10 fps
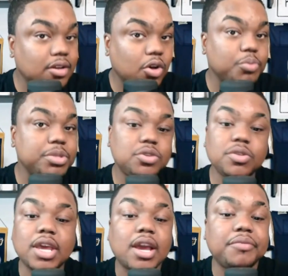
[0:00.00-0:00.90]
Hold me to
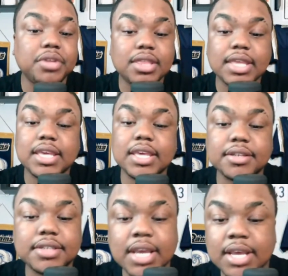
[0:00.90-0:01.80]
that. I really think he
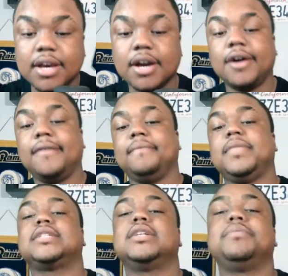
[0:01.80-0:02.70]
is.
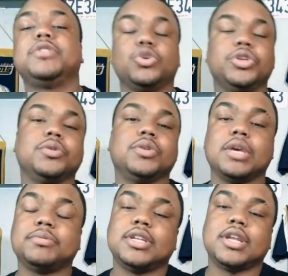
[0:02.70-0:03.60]
Next up, Antonio
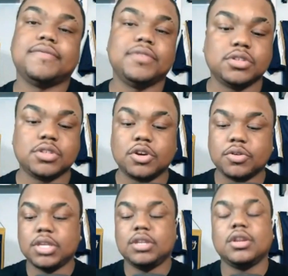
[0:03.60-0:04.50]
Gibson. I feel as though,
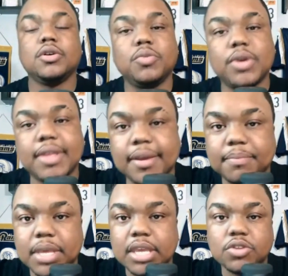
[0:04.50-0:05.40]
he, you know, with him
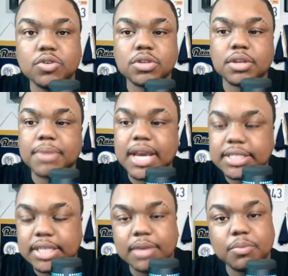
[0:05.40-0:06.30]
being used in the
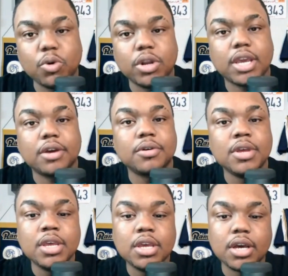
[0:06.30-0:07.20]
passing game more now,
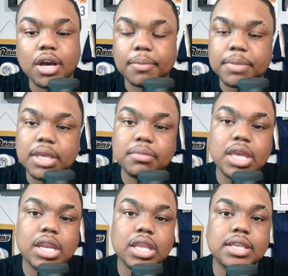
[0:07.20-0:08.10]
him
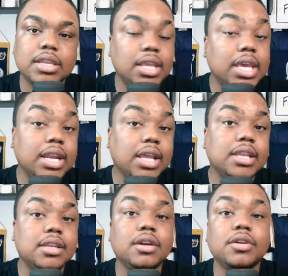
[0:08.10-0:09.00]
getting
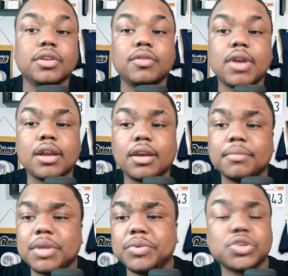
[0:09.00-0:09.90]
it done on the ground. I
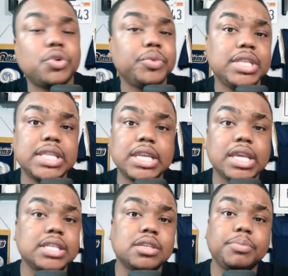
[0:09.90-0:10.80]
mean, we saw what he did
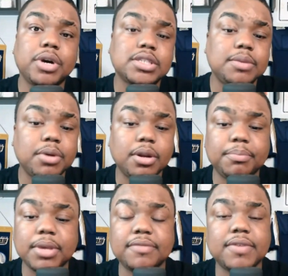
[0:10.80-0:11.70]
against the Bucs. He put up
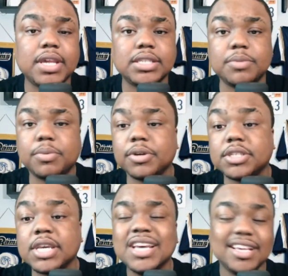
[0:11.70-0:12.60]
big fantasy
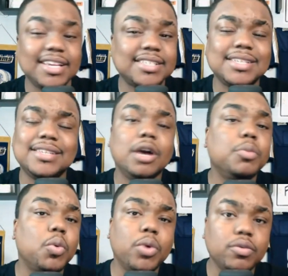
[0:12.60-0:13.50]
points against the
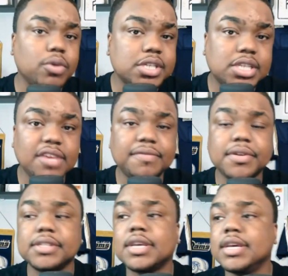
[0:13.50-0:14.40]
number one rush
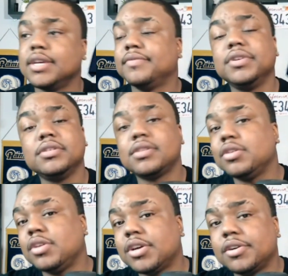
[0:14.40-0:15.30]
defense. Feels as though,
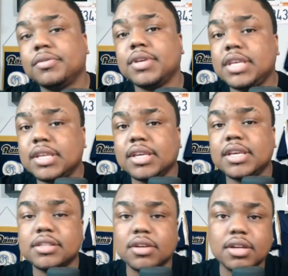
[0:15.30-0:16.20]
you know,
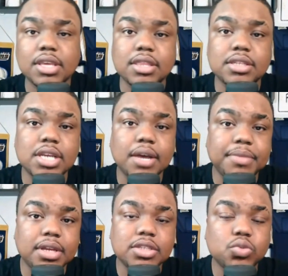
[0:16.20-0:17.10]
he's going to get the job
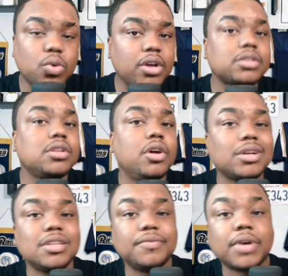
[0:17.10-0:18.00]
done as well as long
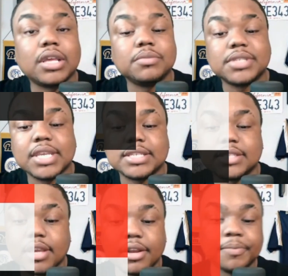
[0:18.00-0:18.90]
as the volume stays
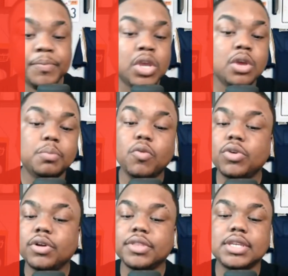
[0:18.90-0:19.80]
there. Moving
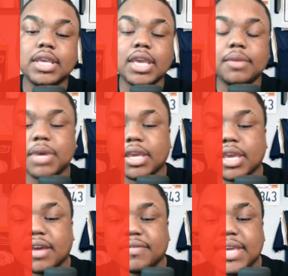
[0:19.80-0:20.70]
on to DK
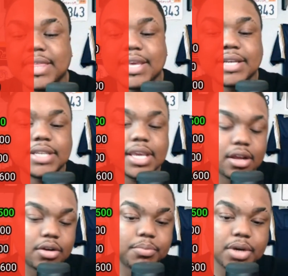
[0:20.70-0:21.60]
Metcalf,
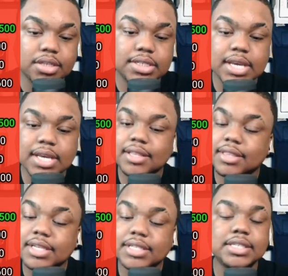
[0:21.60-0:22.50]
$8,800.
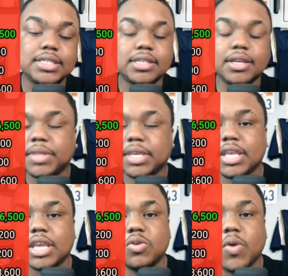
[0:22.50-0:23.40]
This is something
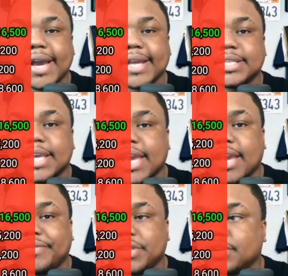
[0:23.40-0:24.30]
that you got to
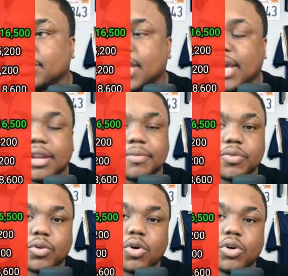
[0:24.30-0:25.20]
have in your lineup
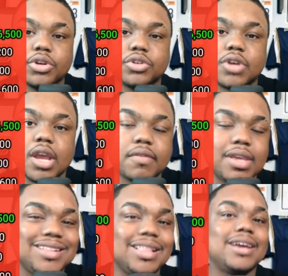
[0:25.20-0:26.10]
for all your
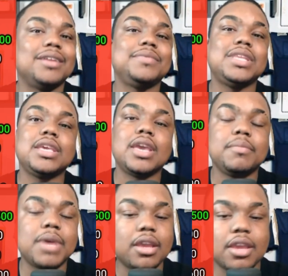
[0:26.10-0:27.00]
DraftKings lineup, DK
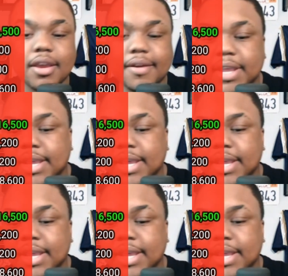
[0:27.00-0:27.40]
Metcalf.